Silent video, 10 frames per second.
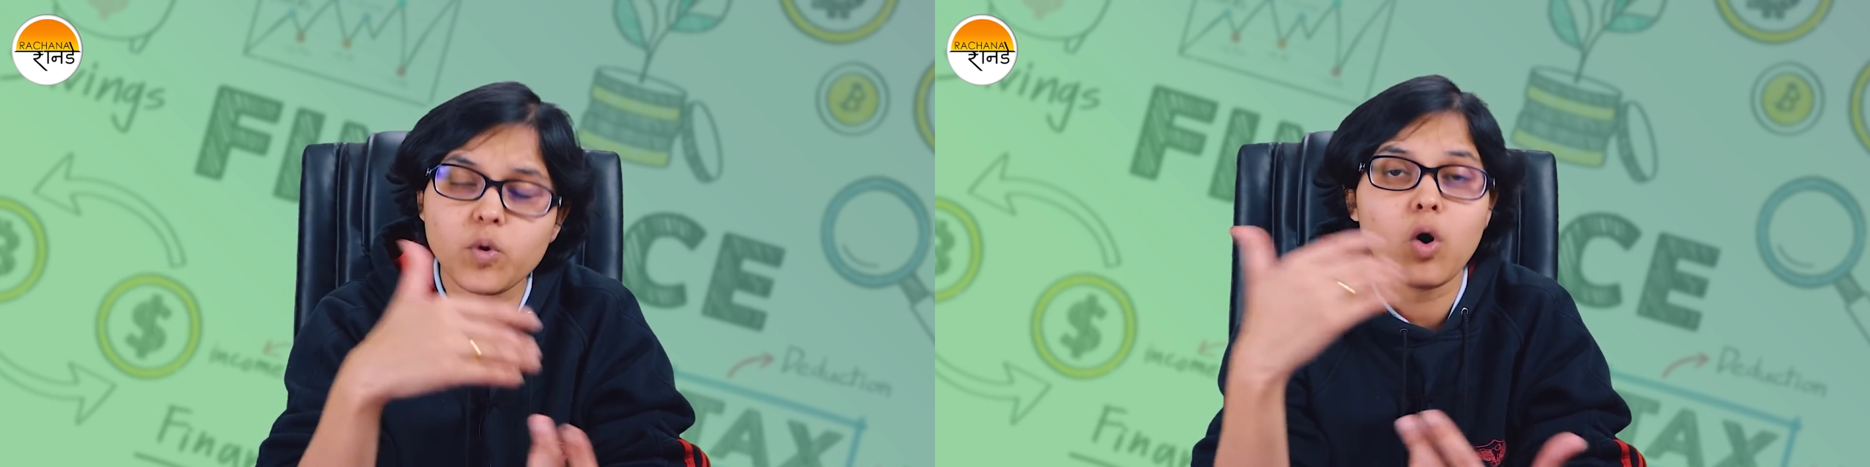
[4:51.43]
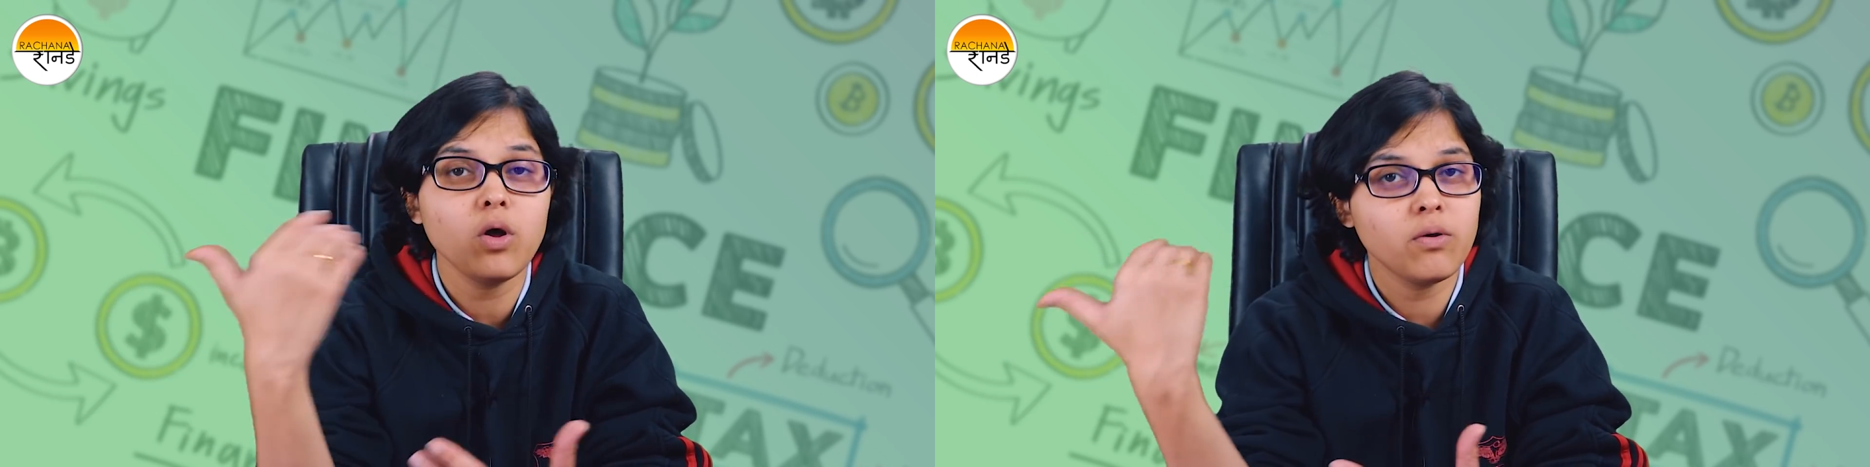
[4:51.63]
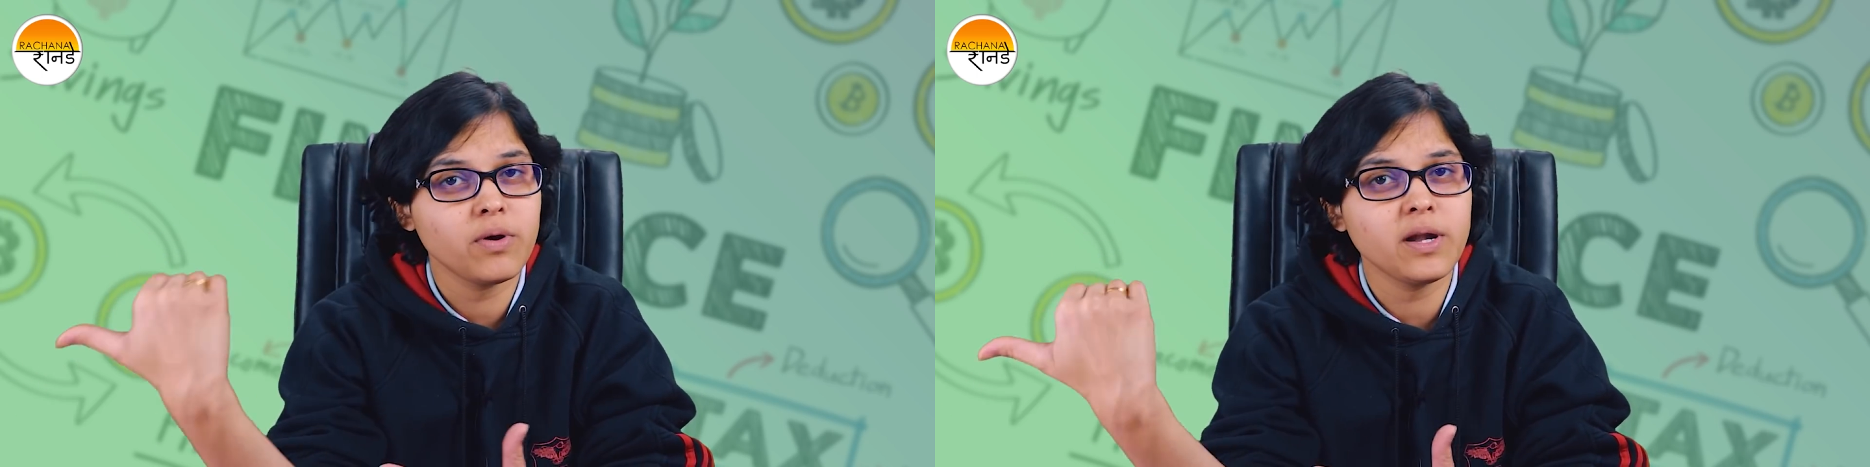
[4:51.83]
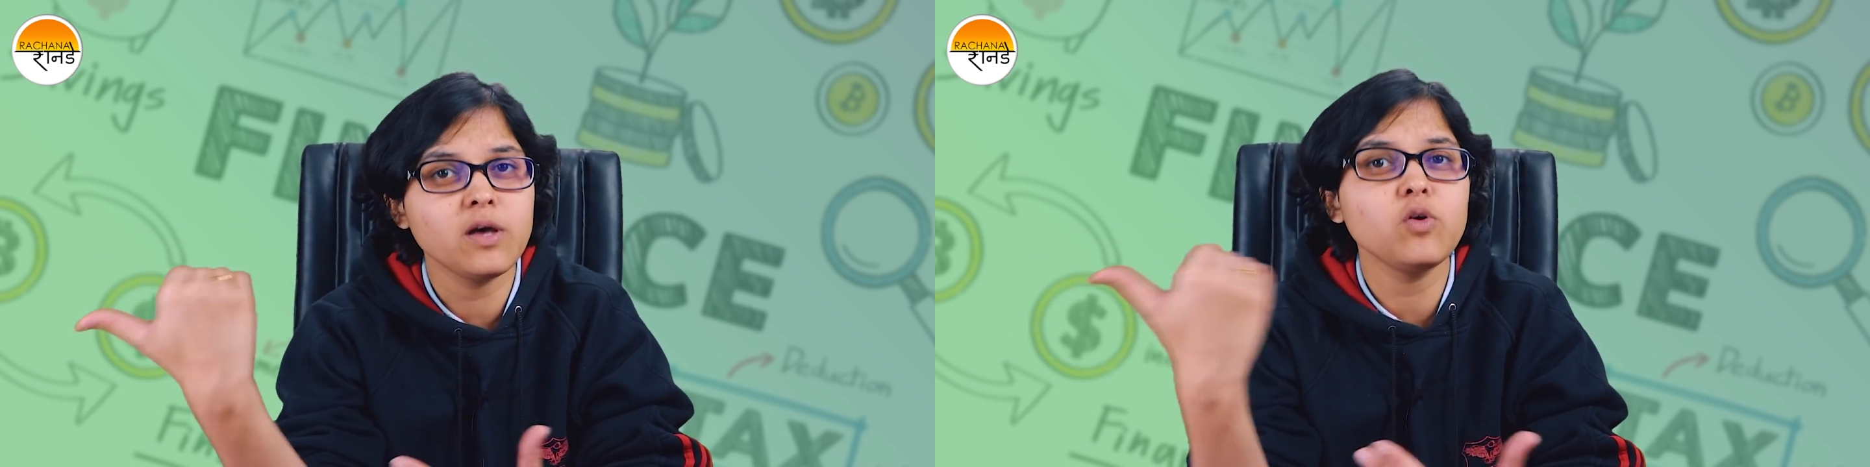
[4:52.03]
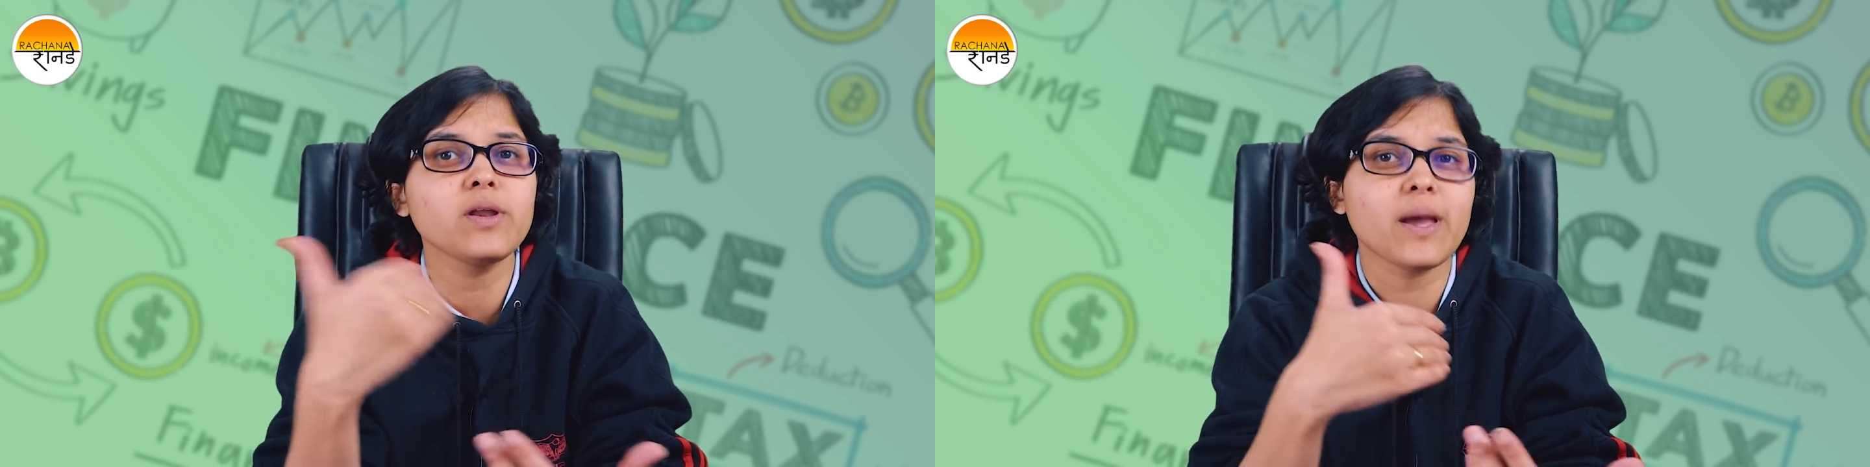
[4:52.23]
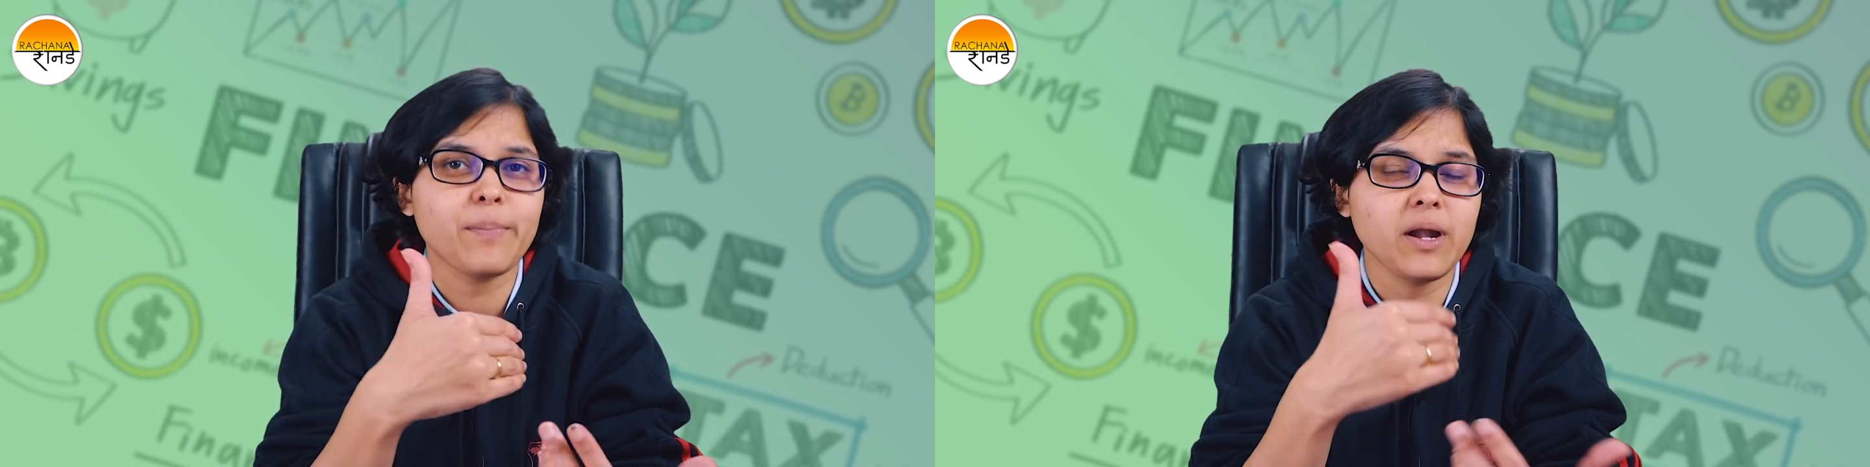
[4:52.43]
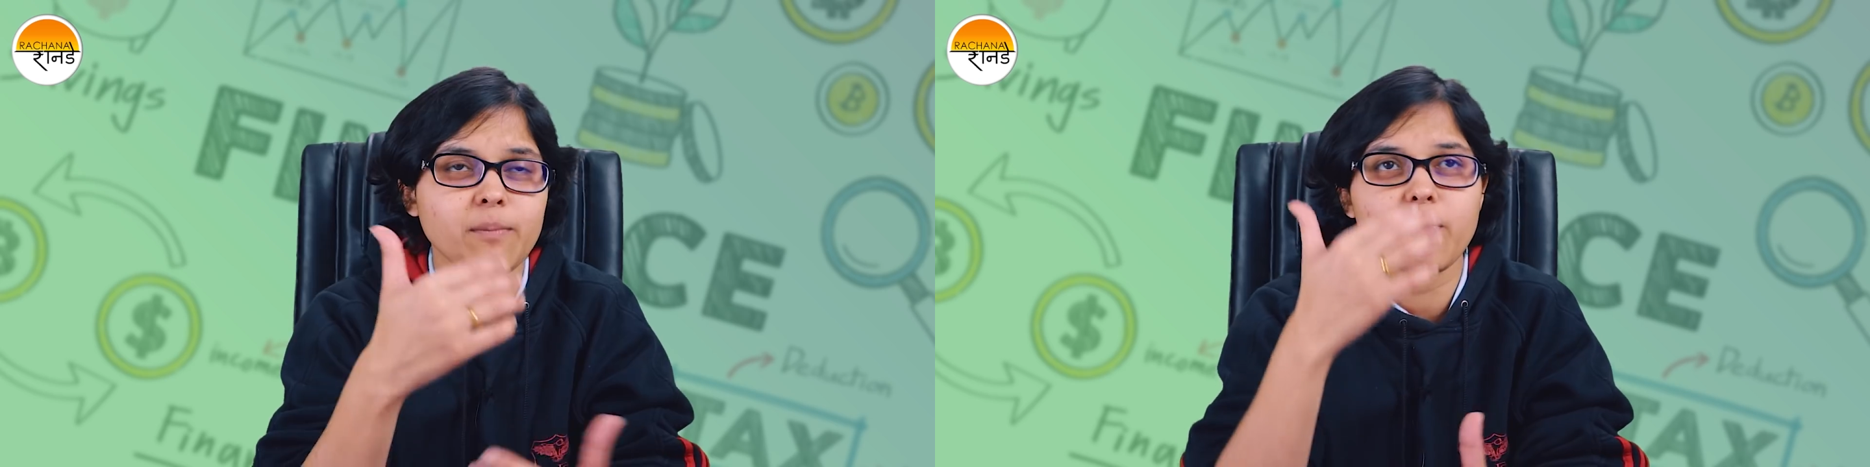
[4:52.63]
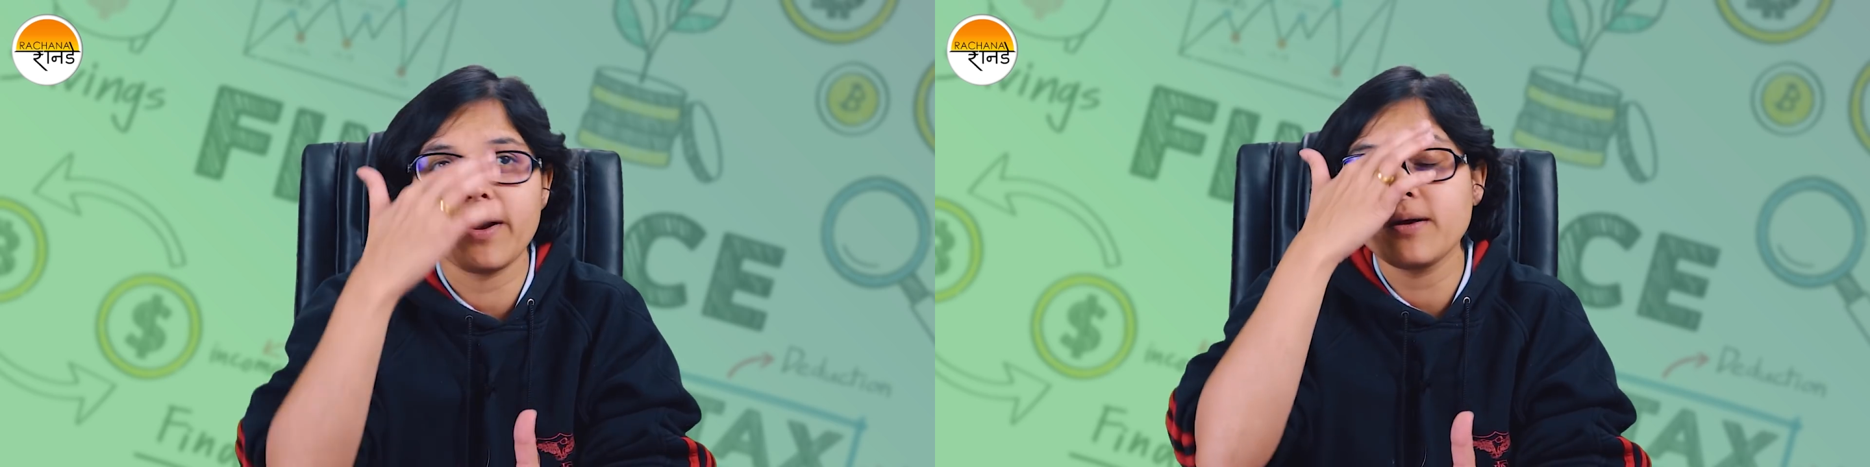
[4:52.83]
or return on capital
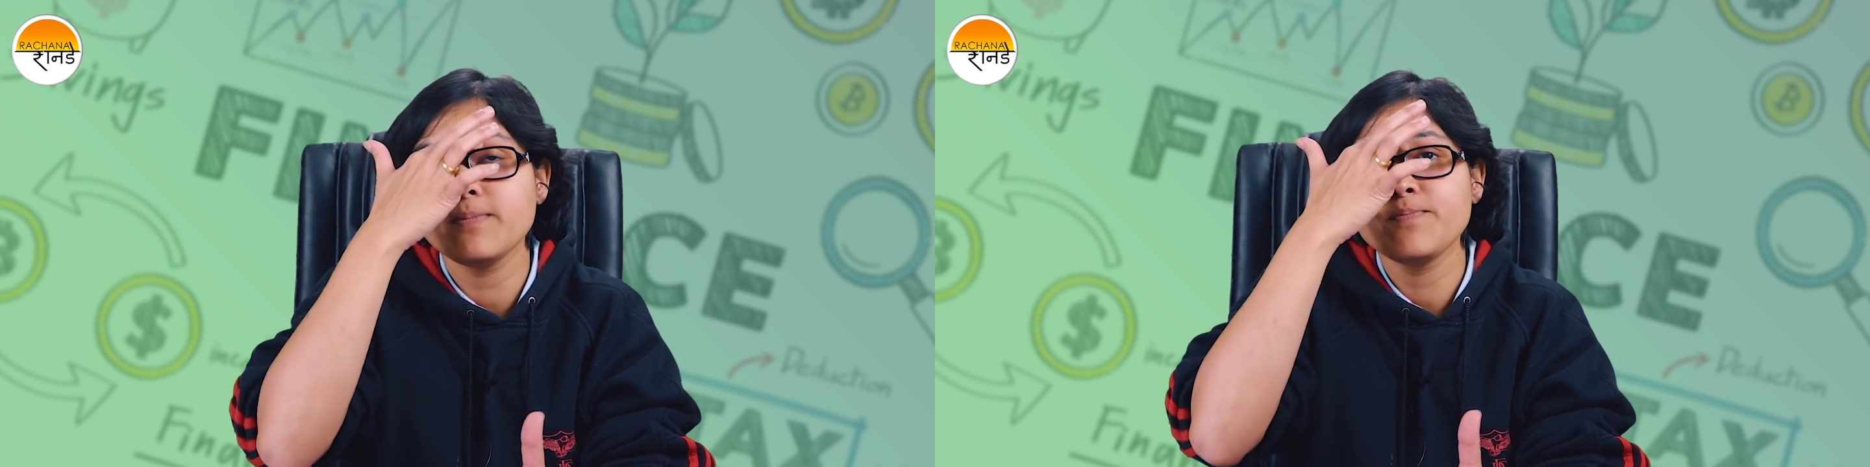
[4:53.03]
employed.